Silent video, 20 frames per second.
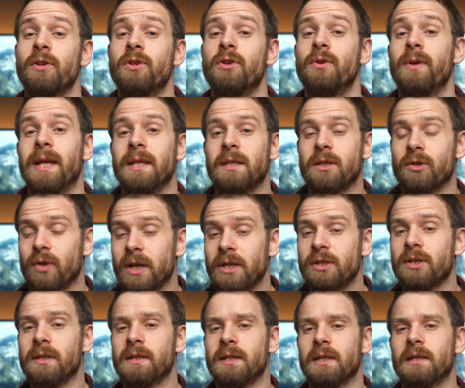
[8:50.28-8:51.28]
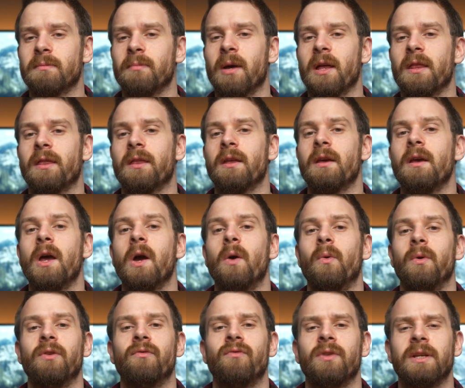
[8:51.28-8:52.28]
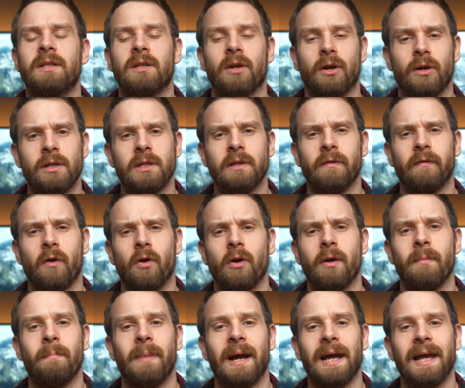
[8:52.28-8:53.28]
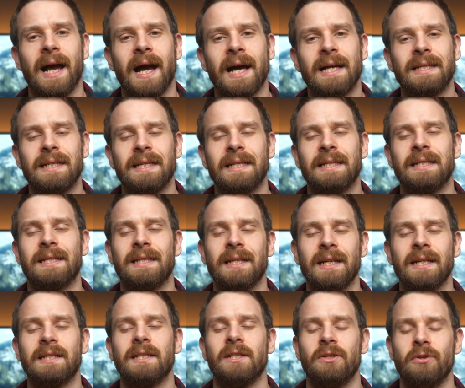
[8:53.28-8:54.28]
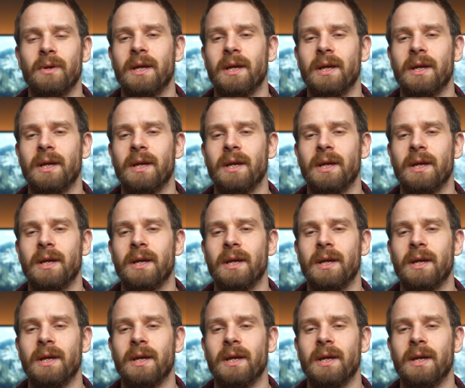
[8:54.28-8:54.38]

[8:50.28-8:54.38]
new integrations this month, we returned to form by adding 6 new